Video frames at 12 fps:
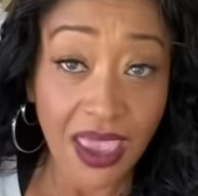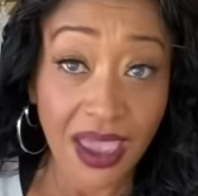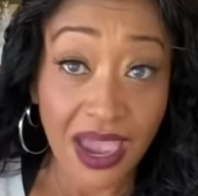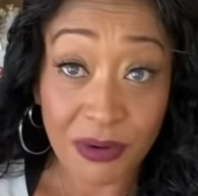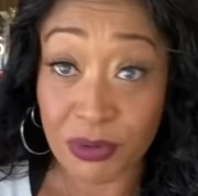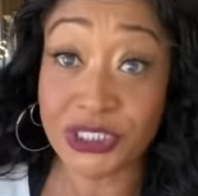
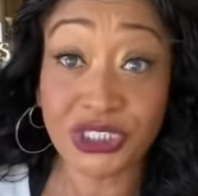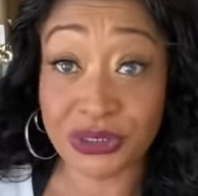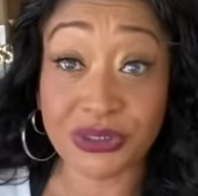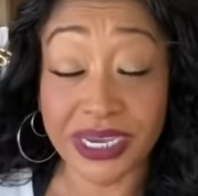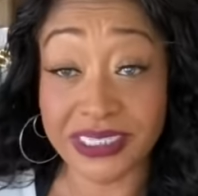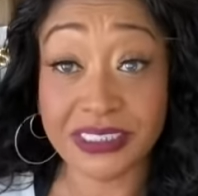I want
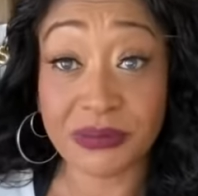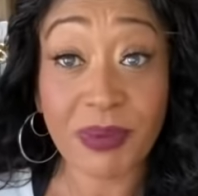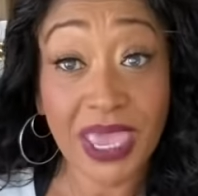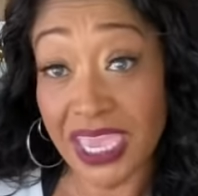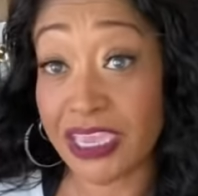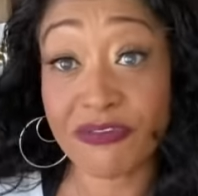you guys to
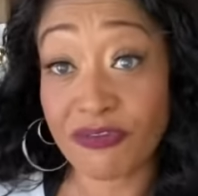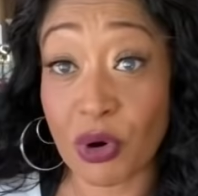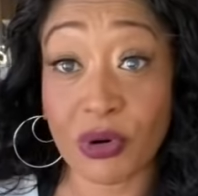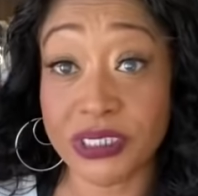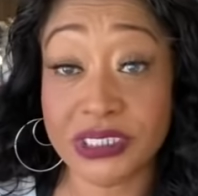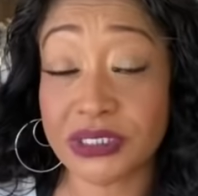pay it
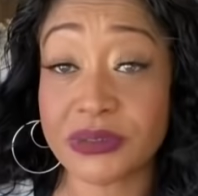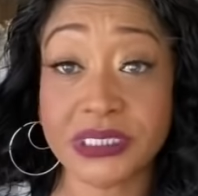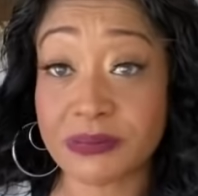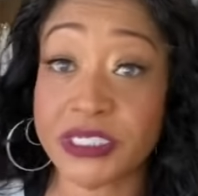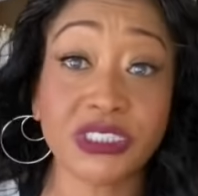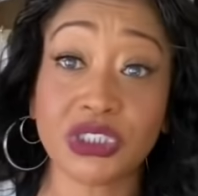forward too
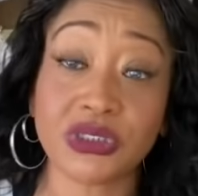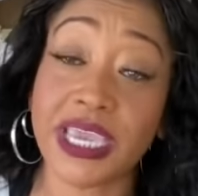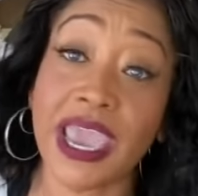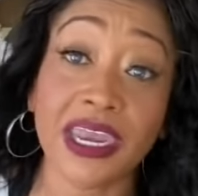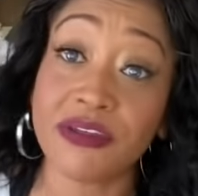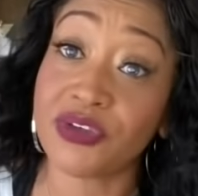as much as you
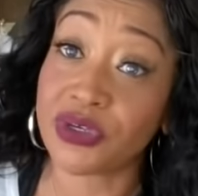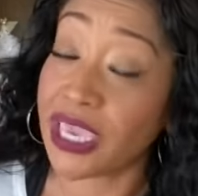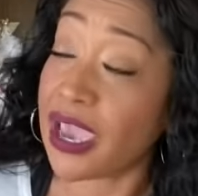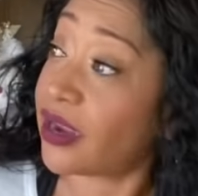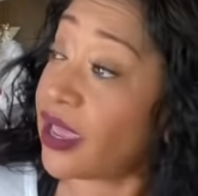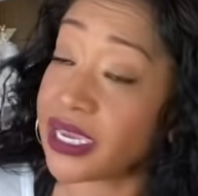can. If you
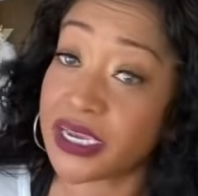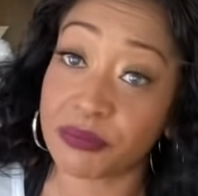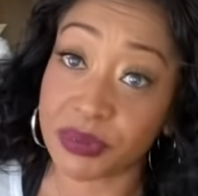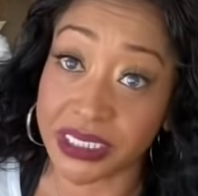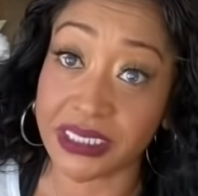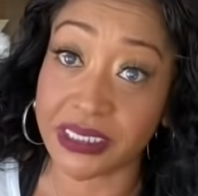can't, I
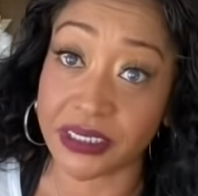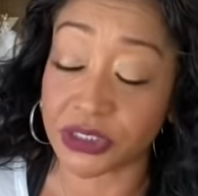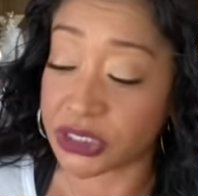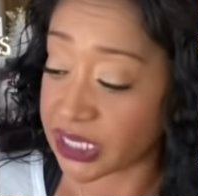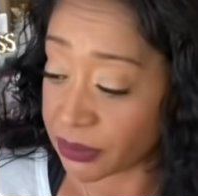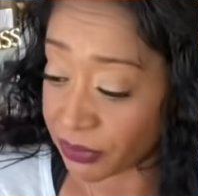completely
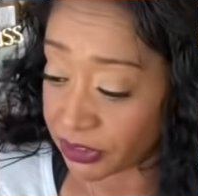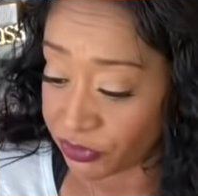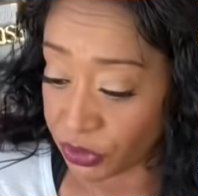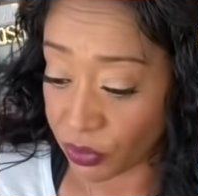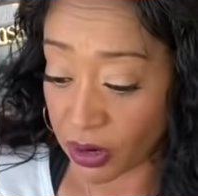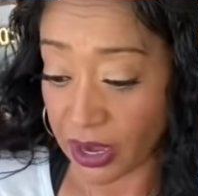understand. But if
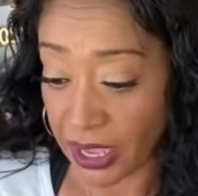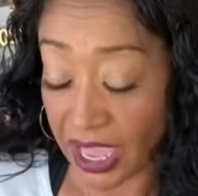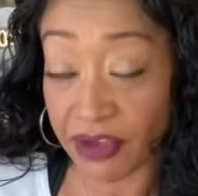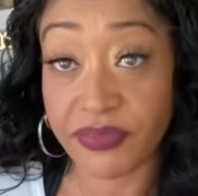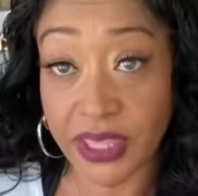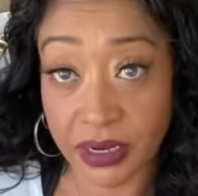you are
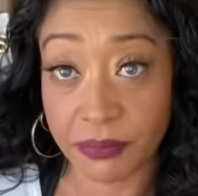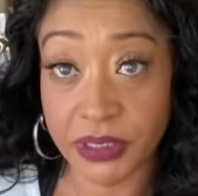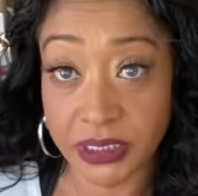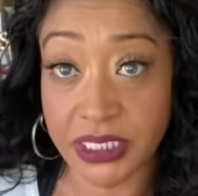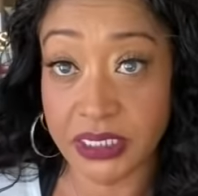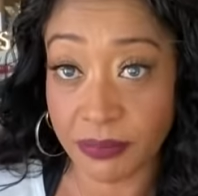have that
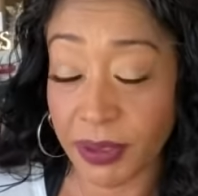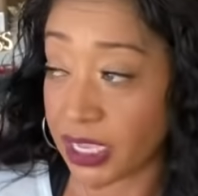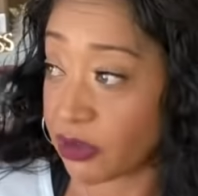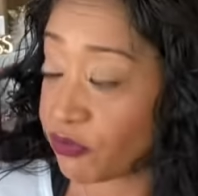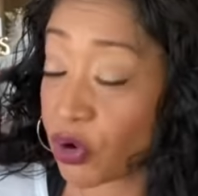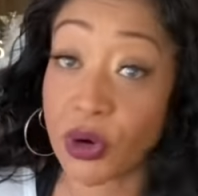ability to pay
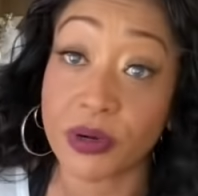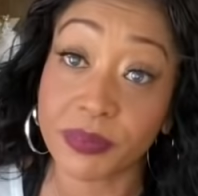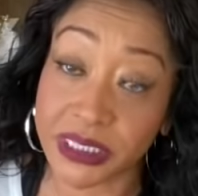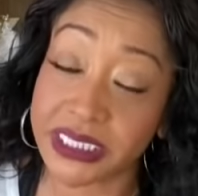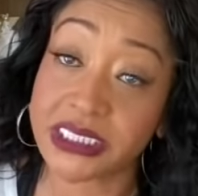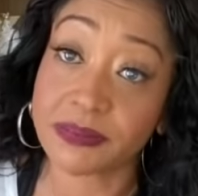it forward,
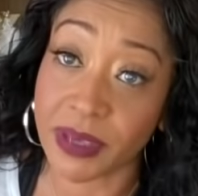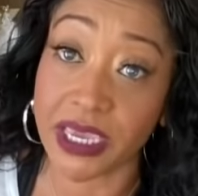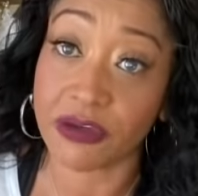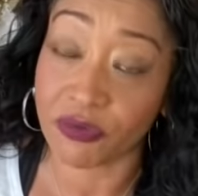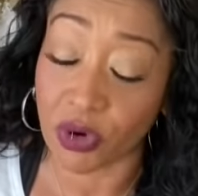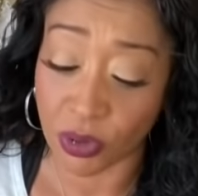please pay
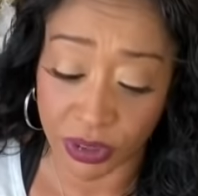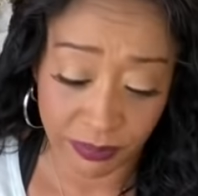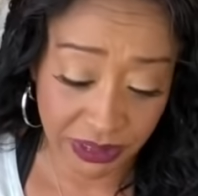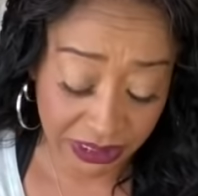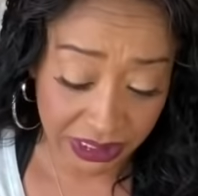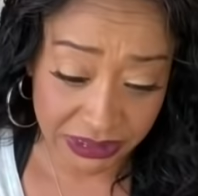it forward
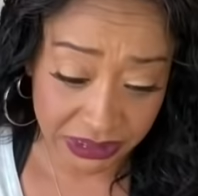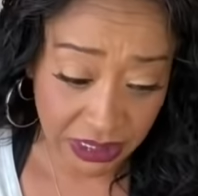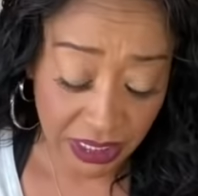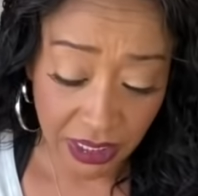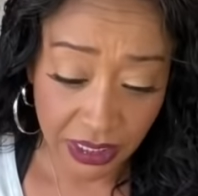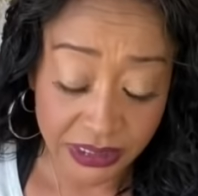because
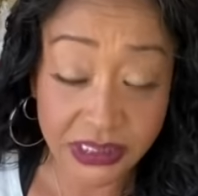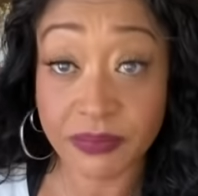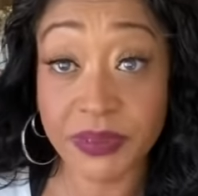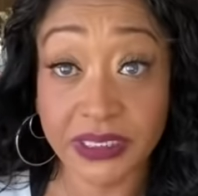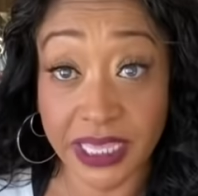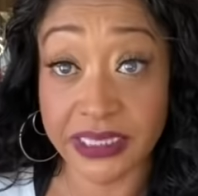
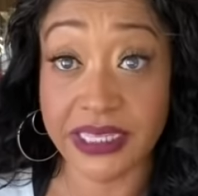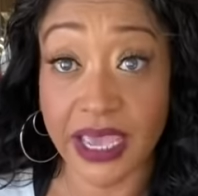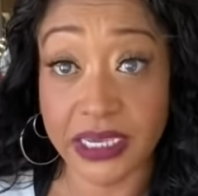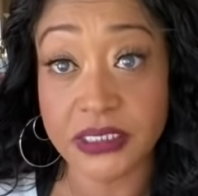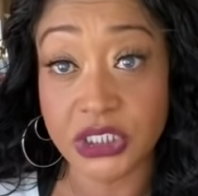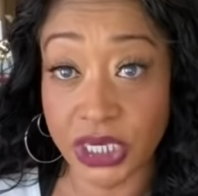something like
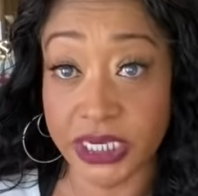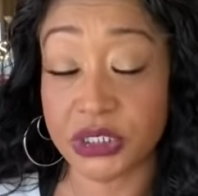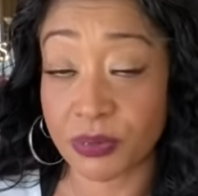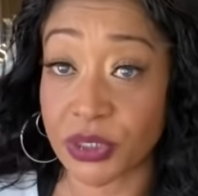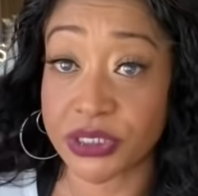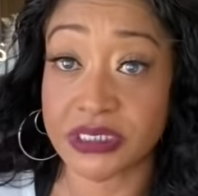that can change
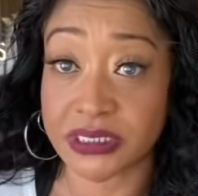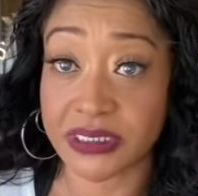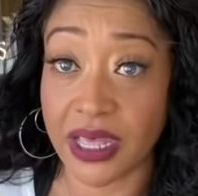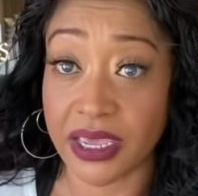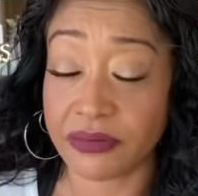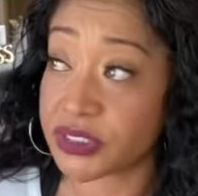a person's
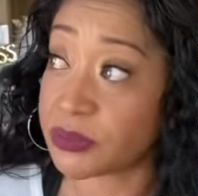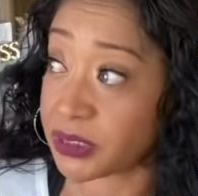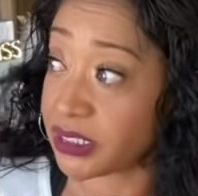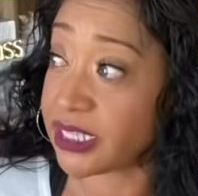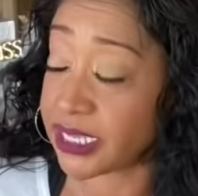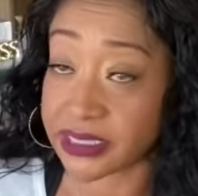life.
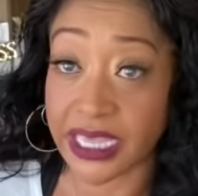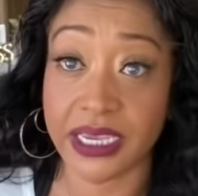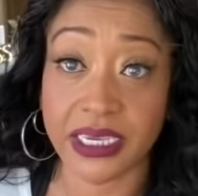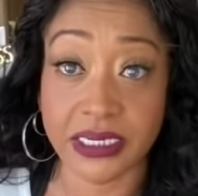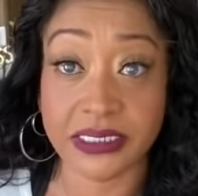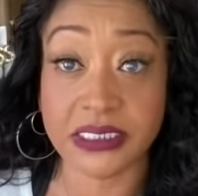Something like
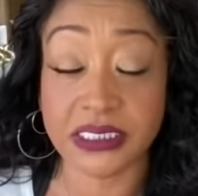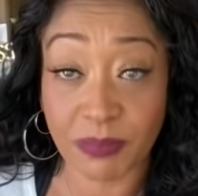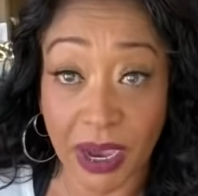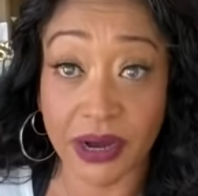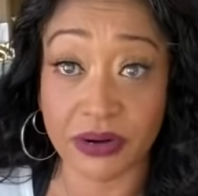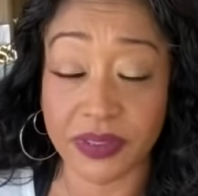that can
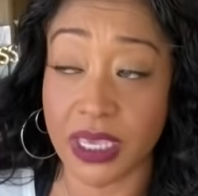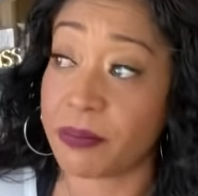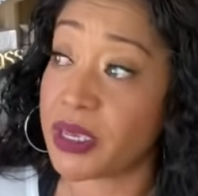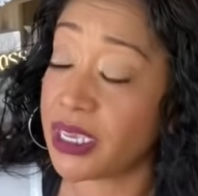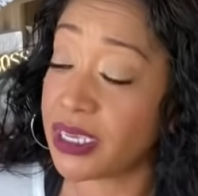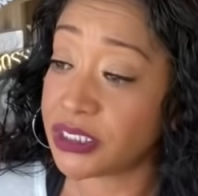inspire
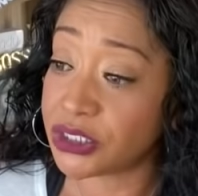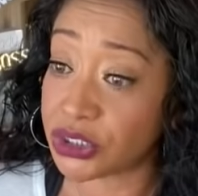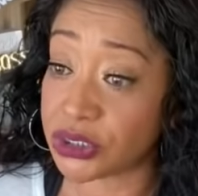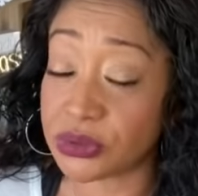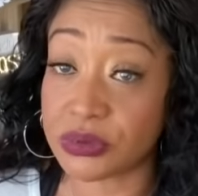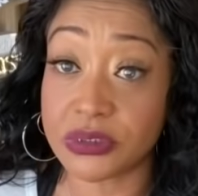them
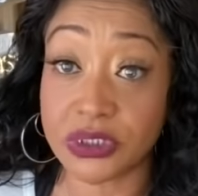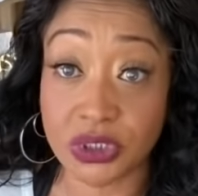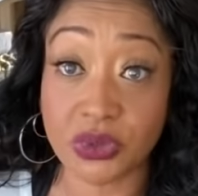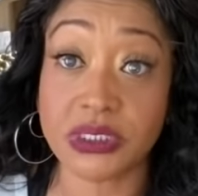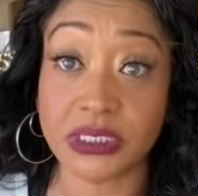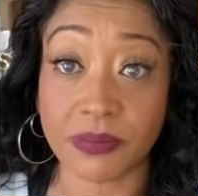to
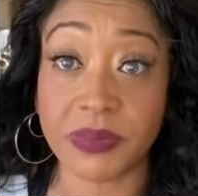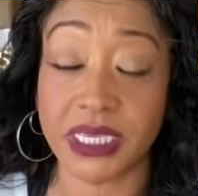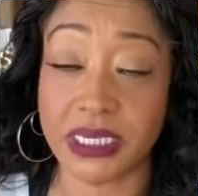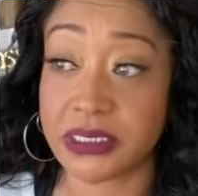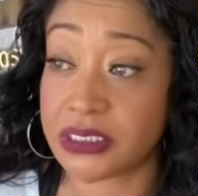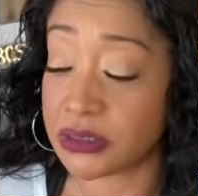do
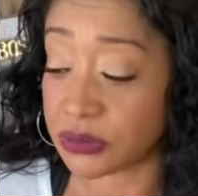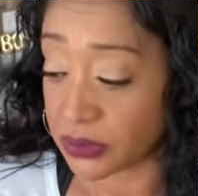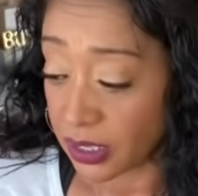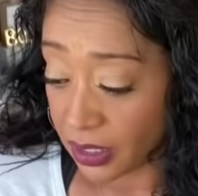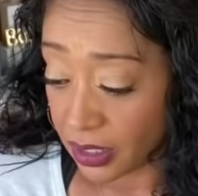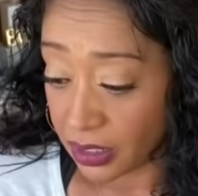something, to,
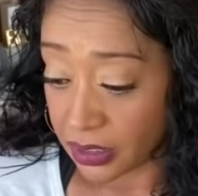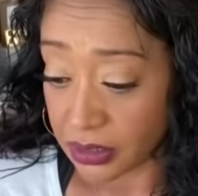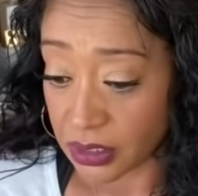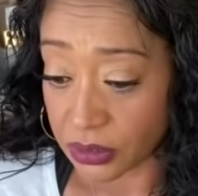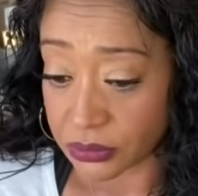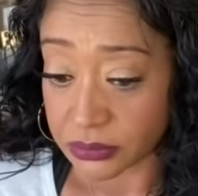you
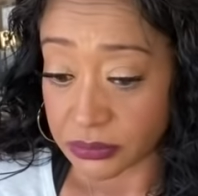know,